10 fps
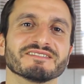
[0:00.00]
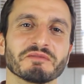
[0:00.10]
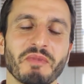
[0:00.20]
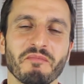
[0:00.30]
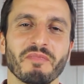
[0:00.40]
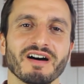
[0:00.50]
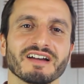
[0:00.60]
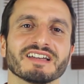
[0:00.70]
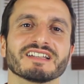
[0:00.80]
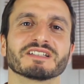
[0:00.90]
Remember,
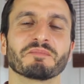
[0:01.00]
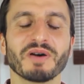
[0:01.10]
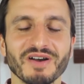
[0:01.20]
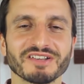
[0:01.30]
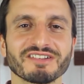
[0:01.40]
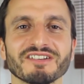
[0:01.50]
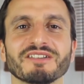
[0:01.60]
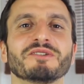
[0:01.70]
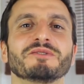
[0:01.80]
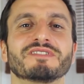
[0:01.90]
the
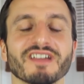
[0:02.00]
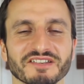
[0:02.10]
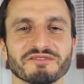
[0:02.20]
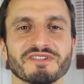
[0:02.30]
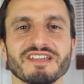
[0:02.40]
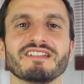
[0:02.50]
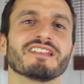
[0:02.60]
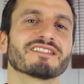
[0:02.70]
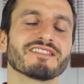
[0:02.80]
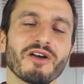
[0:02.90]
person who doesn't read
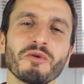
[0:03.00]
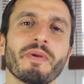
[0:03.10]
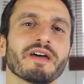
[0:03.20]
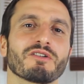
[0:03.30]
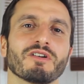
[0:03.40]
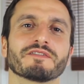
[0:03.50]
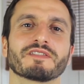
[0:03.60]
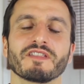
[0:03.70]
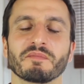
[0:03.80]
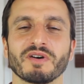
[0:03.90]
is no better
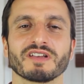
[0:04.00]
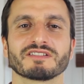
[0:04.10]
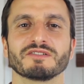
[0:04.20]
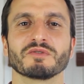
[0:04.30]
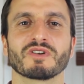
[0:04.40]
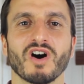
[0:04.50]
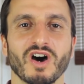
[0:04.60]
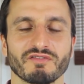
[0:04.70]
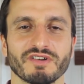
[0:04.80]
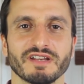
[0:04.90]
off than the person who
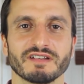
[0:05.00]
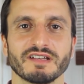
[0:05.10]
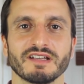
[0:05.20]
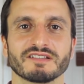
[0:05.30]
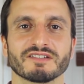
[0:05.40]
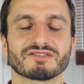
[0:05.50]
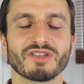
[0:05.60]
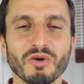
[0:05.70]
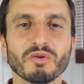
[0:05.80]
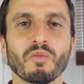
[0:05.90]
can't read. So
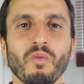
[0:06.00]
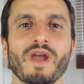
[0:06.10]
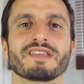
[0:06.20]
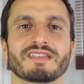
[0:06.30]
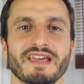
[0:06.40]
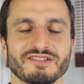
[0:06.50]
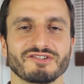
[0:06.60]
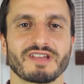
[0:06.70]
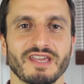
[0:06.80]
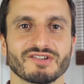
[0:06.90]
don't waste that
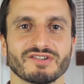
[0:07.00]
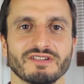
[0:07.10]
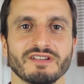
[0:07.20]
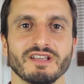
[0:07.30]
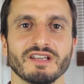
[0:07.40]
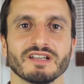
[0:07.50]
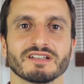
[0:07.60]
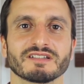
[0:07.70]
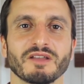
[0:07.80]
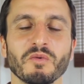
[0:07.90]
education.
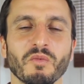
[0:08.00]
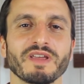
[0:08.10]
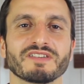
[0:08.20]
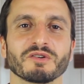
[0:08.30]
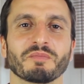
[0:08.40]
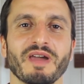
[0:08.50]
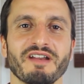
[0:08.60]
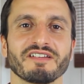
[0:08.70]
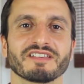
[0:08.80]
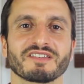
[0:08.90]
Don't waste your
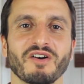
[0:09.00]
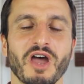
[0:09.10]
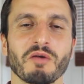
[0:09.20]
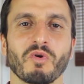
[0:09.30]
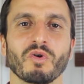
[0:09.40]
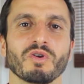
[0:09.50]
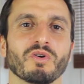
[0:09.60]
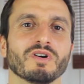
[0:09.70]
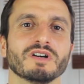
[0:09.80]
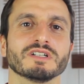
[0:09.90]
parents' time or
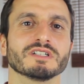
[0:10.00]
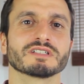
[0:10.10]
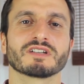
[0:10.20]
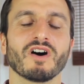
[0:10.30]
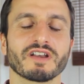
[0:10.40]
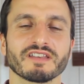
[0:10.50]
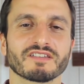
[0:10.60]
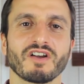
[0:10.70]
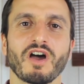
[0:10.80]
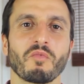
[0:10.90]
your
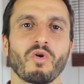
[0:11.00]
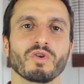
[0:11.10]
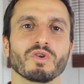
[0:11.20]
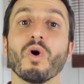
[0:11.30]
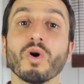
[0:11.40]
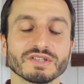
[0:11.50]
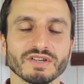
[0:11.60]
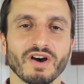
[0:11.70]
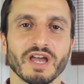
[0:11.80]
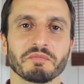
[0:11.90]
guardian's time or your
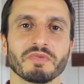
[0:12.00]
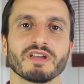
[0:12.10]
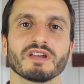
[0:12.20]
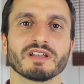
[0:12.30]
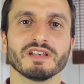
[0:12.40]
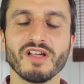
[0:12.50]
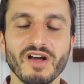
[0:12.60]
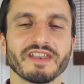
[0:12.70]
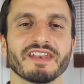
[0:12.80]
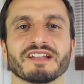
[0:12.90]
time
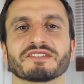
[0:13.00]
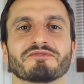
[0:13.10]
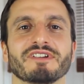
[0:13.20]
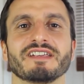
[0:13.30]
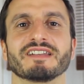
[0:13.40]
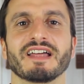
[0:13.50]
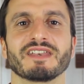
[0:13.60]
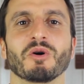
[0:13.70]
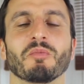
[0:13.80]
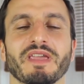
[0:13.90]
learning how to read
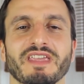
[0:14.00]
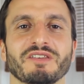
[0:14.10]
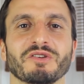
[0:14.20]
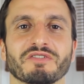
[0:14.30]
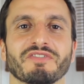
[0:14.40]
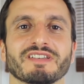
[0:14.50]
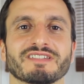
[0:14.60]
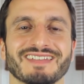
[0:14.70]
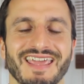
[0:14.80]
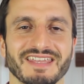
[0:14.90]
and not making use of it
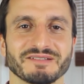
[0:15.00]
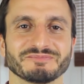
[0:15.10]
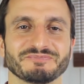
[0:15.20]
today.